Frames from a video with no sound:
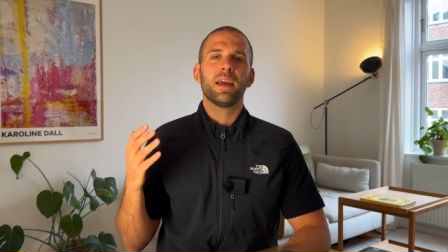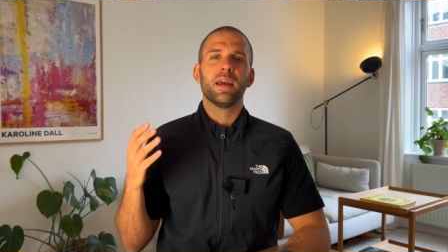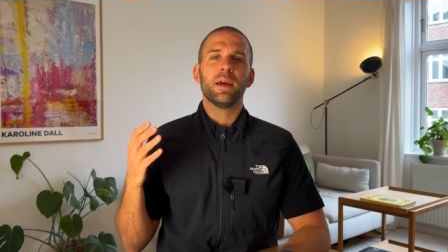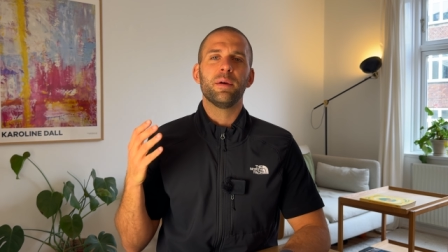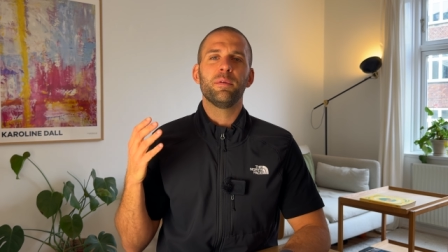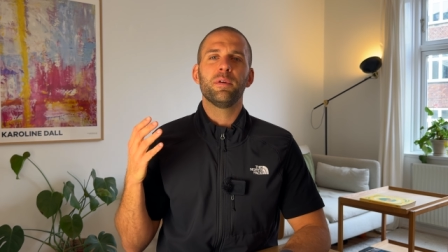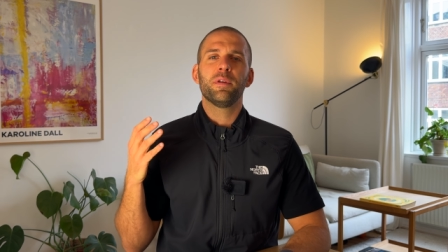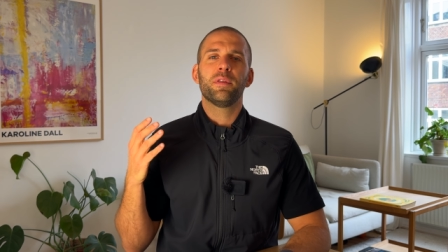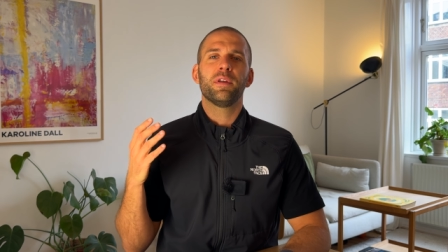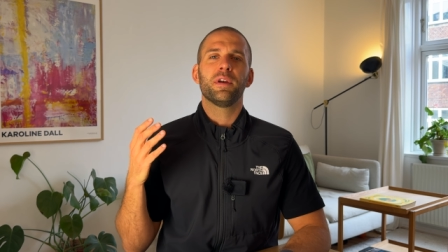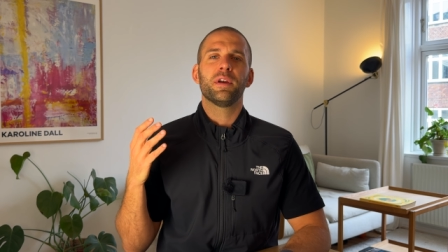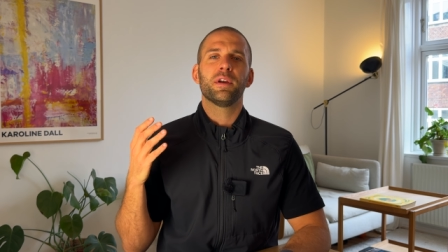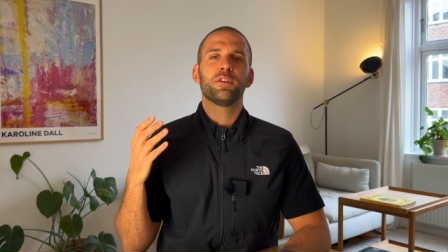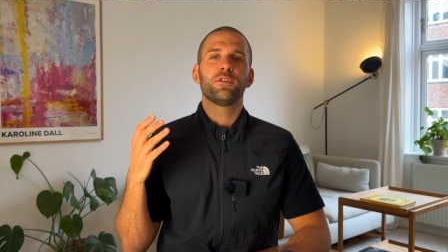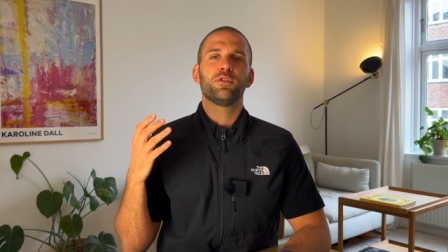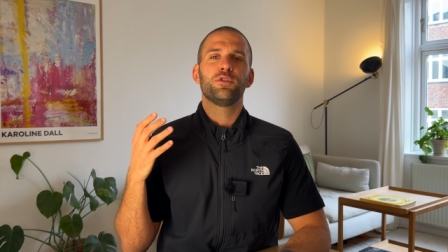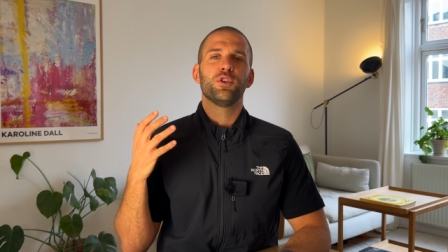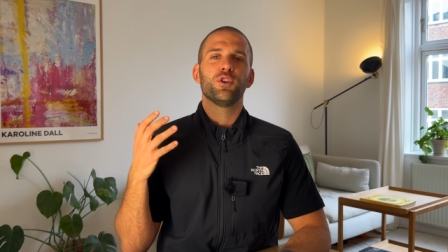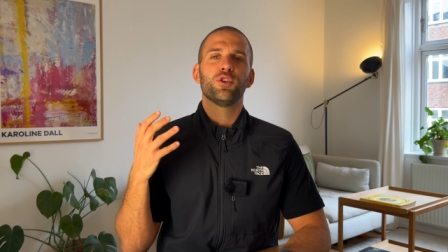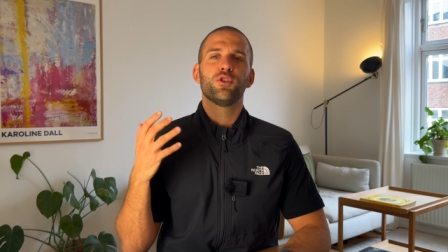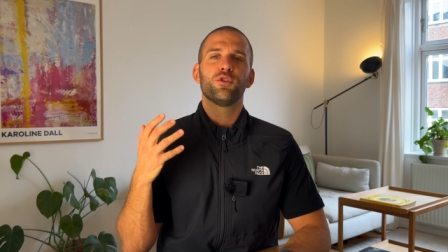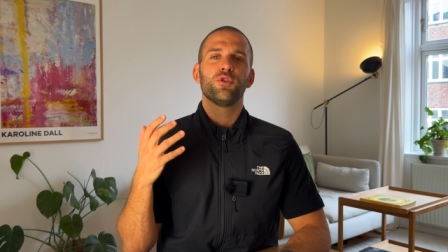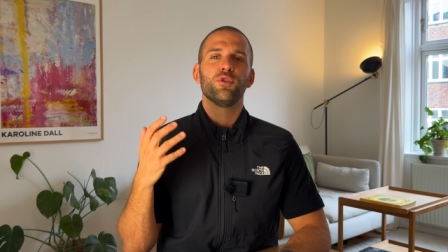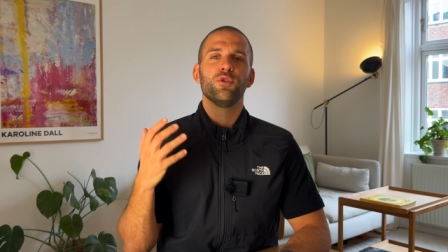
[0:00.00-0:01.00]
everything is
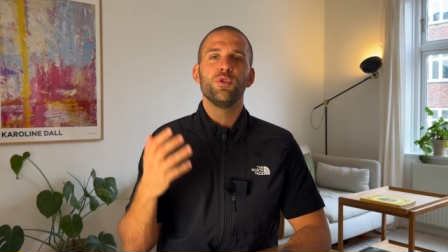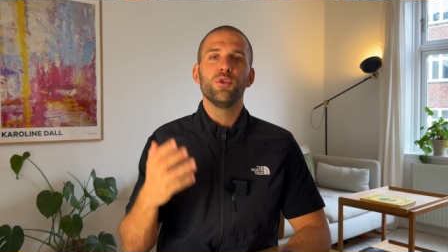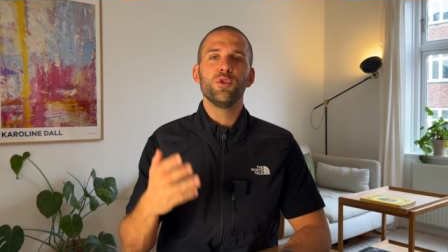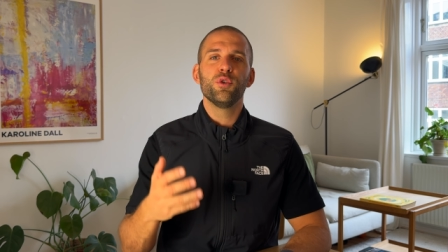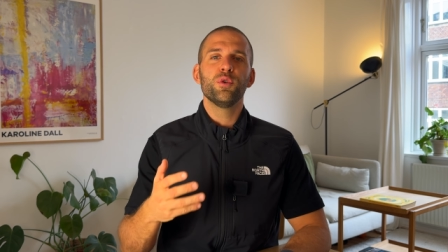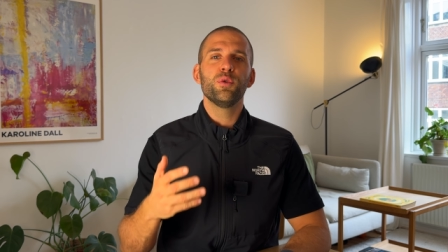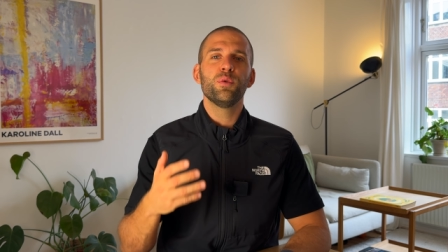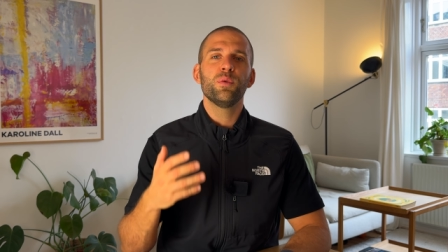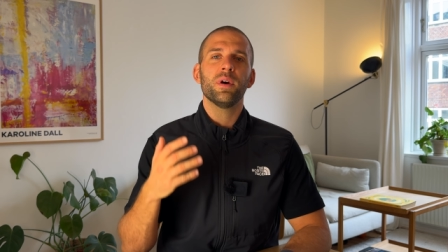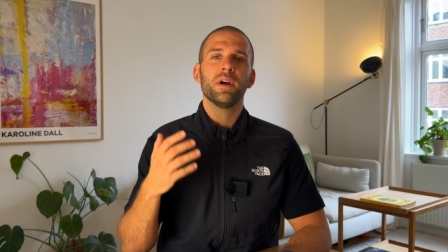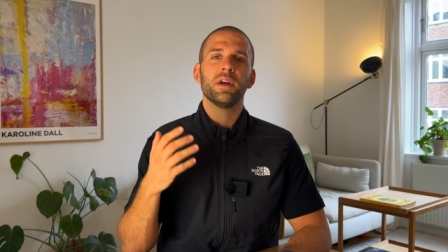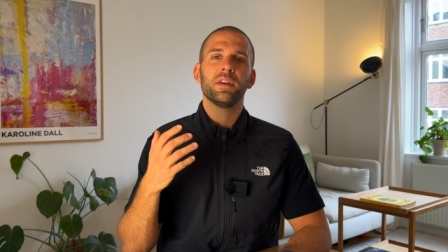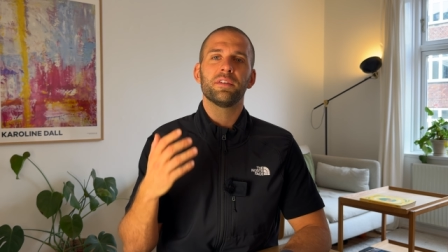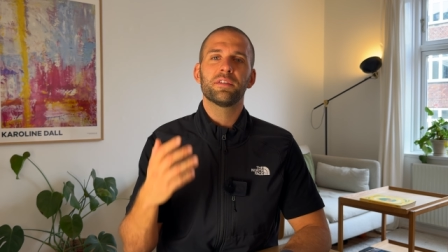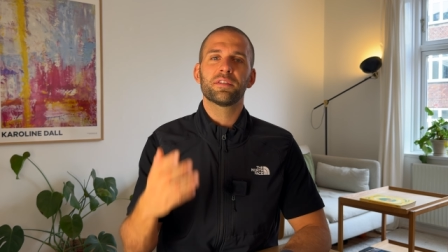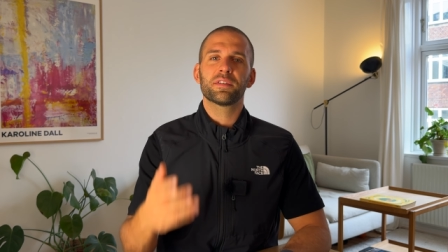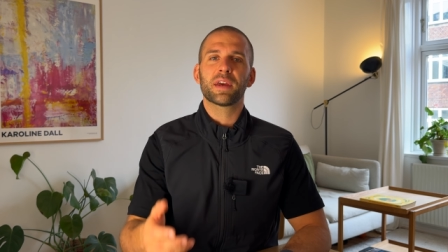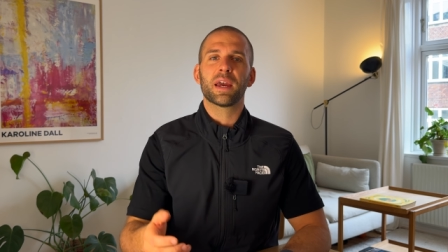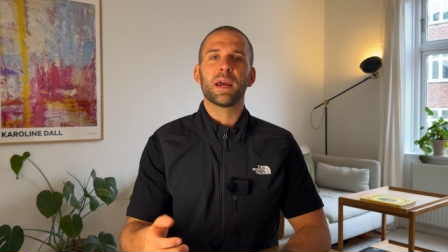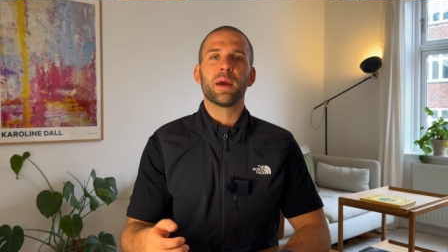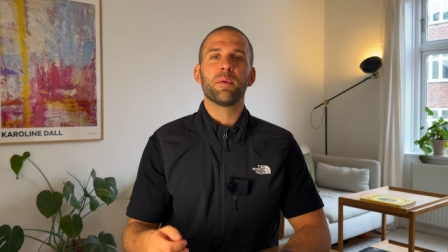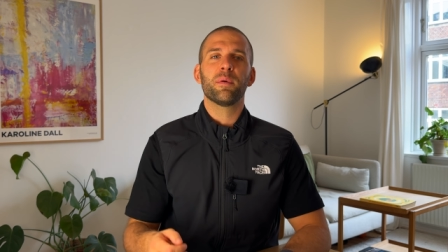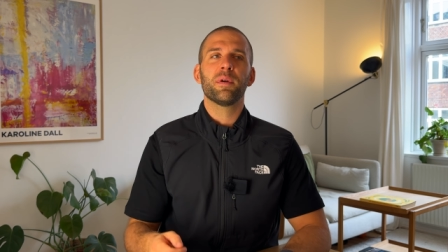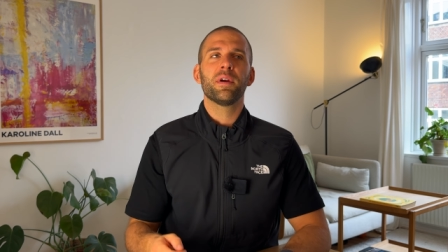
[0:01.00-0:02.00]
just new and
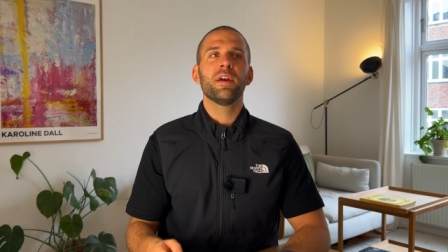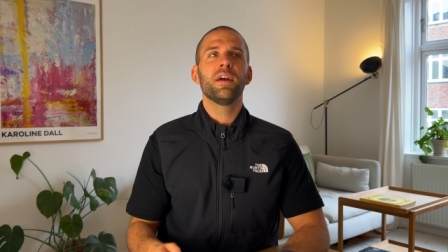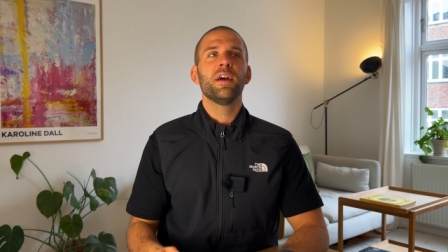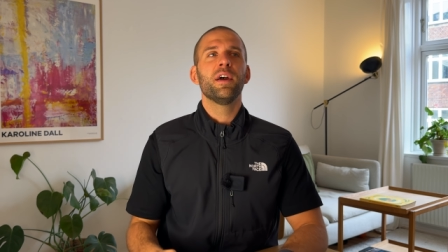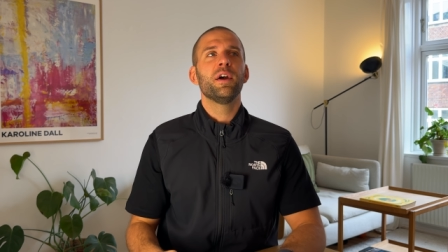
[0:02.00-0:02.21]
scary.